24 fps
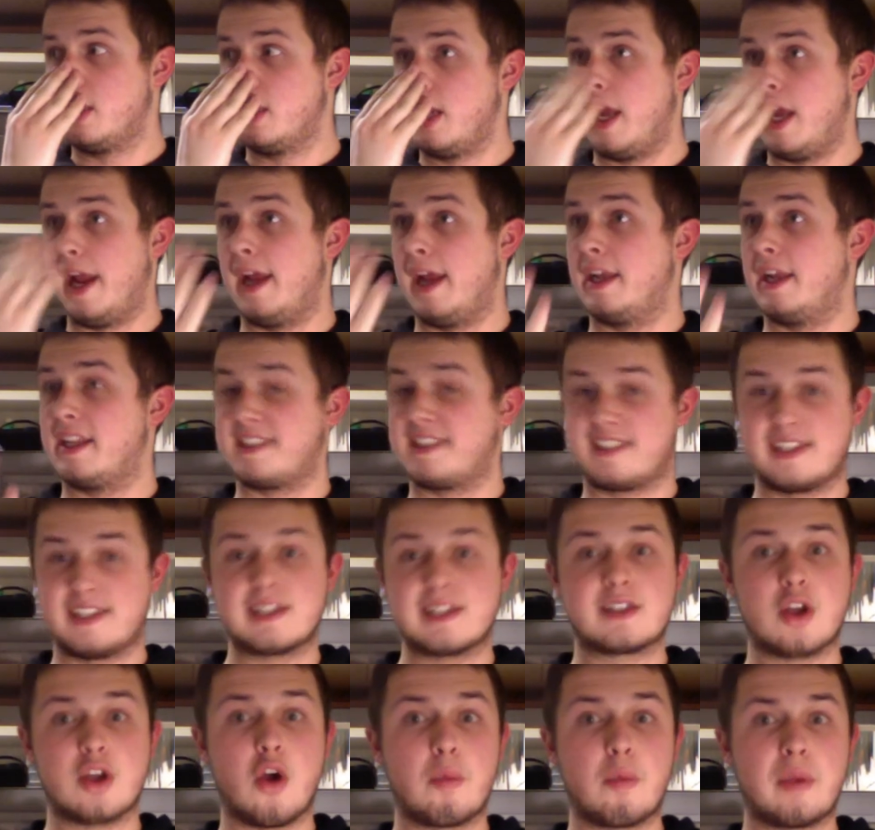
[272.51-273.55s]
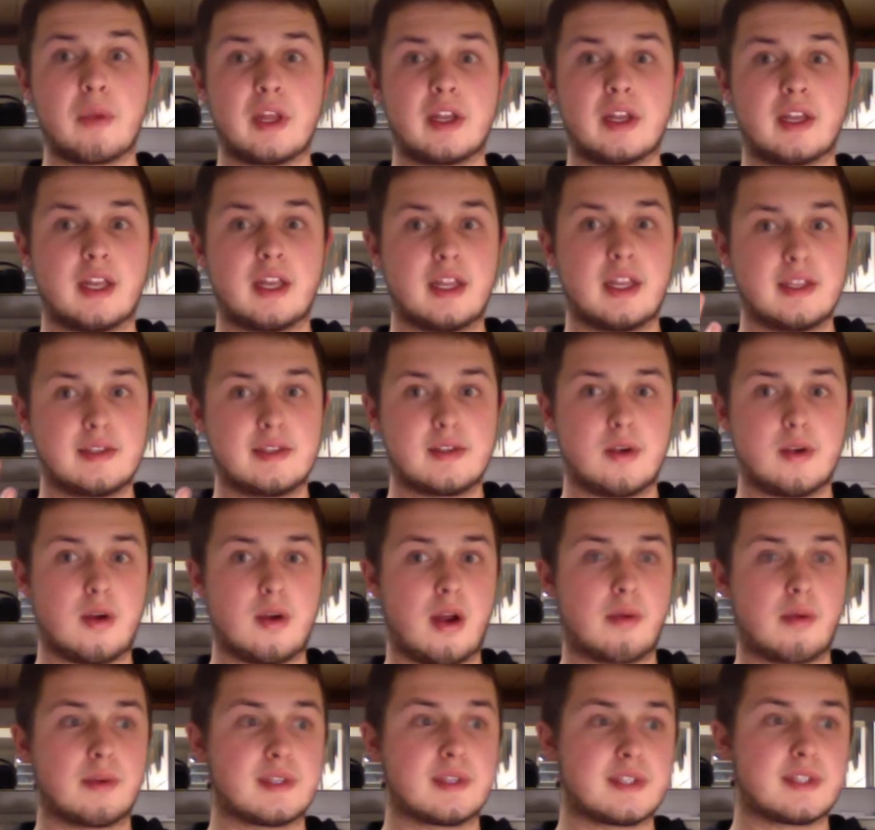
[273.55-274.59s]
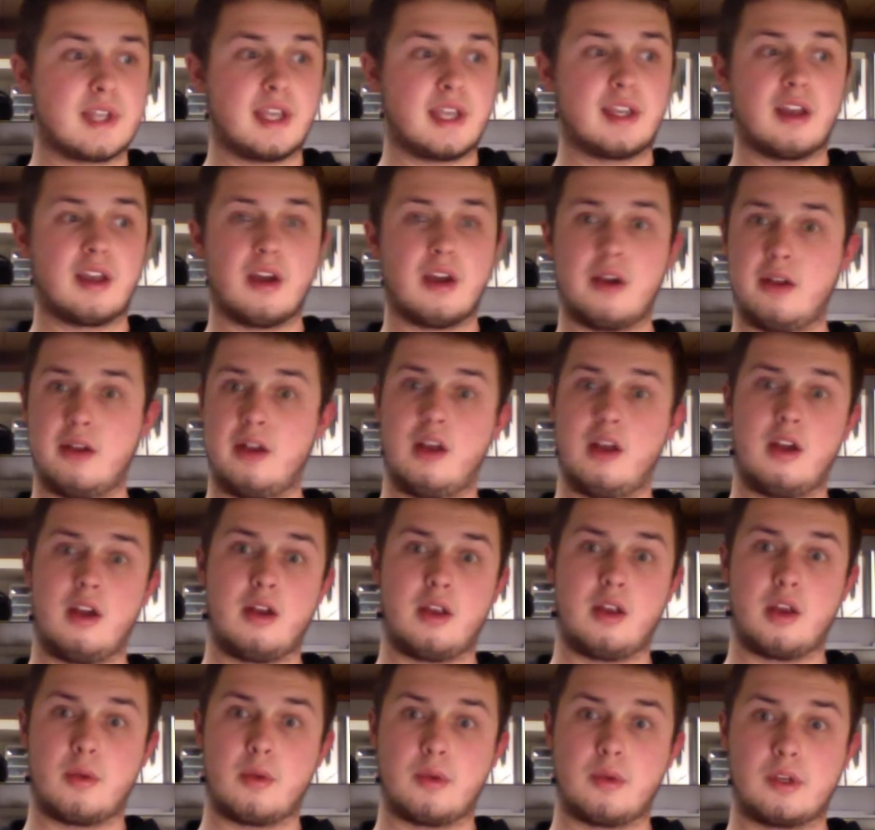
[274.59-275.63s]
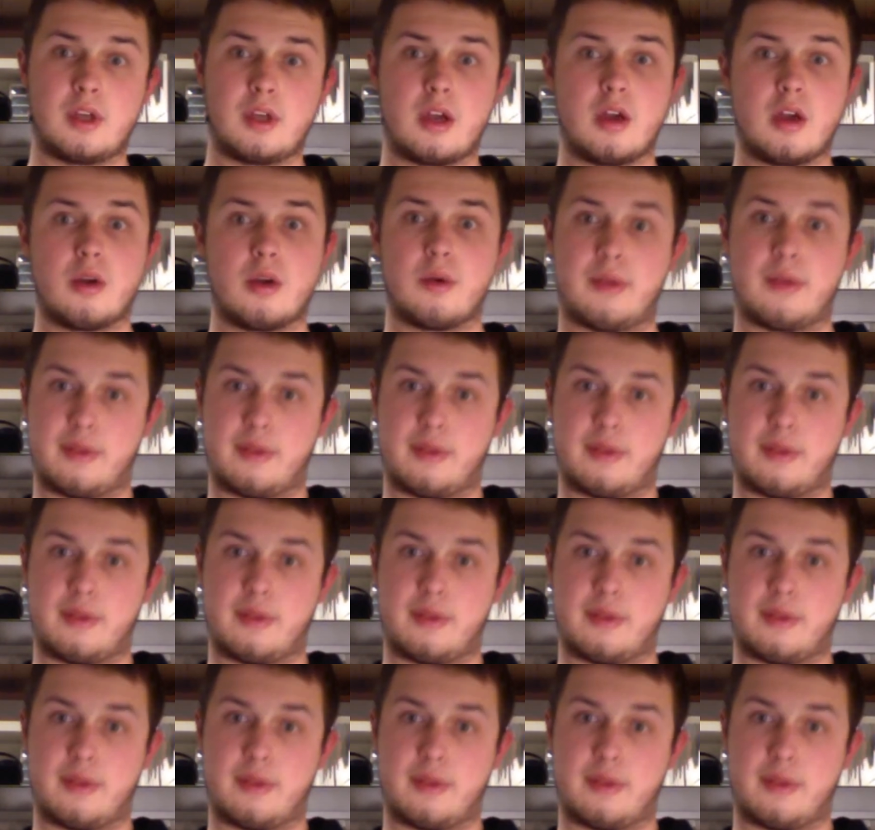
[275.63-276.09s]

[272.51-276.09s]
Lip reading: And it's dystopian. And so I was like, oh no, here we go.